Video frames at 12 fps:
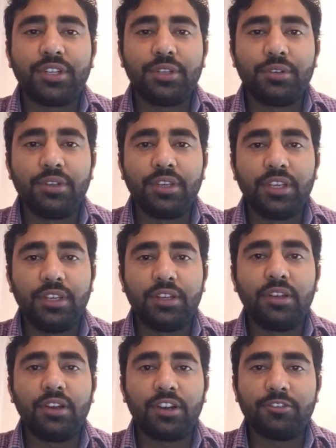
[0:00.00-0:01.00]
you need a
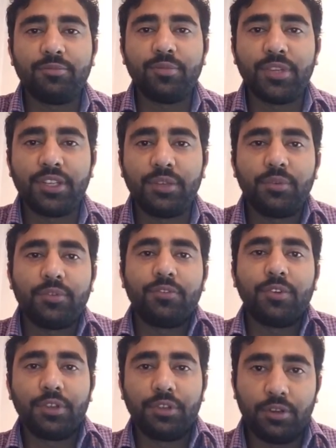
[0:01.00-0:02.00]
lot of money
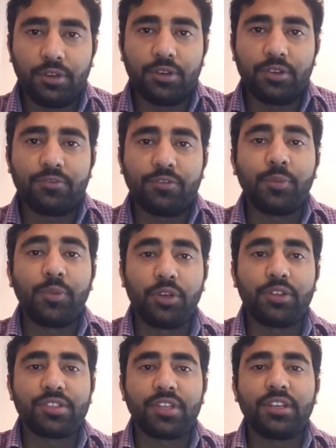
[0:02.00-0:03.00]
for your from your
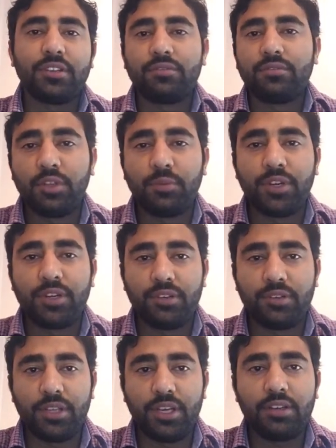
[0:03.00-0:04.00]
side to put
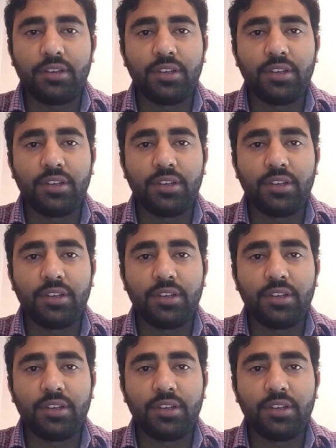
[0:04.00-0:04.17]
into that.